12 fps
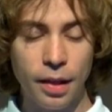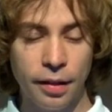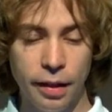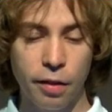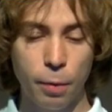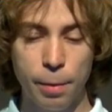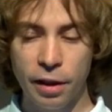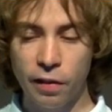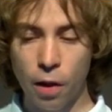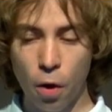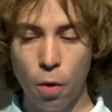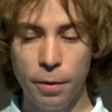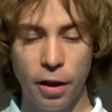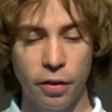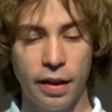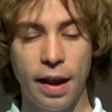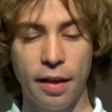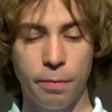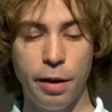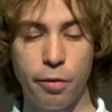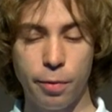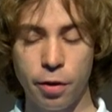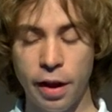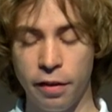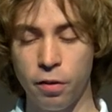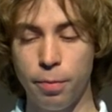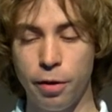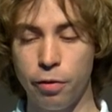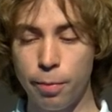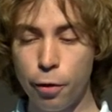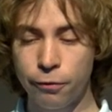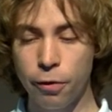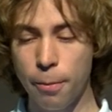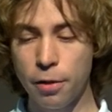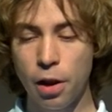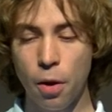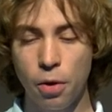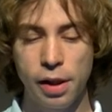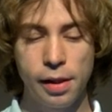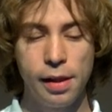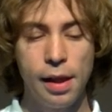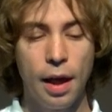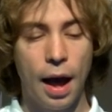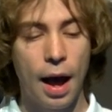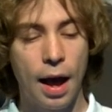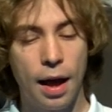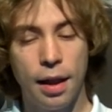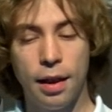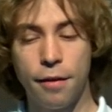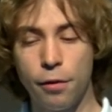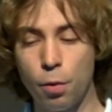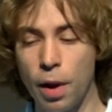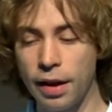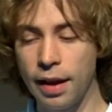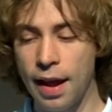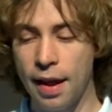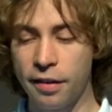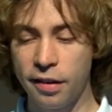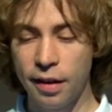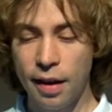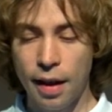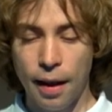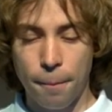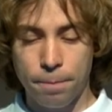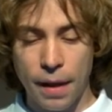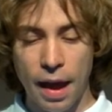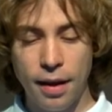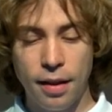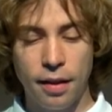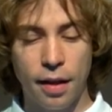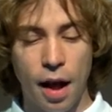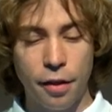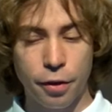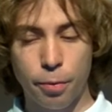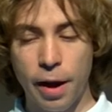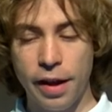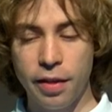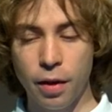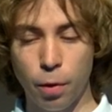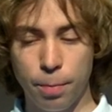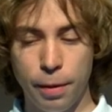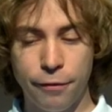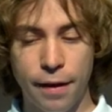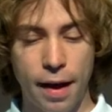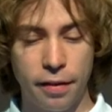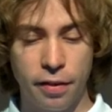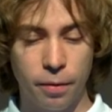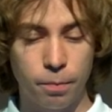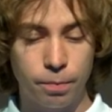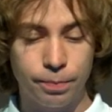This will be slow because it has to be removed from the local level one cache, and otherwise it would be fast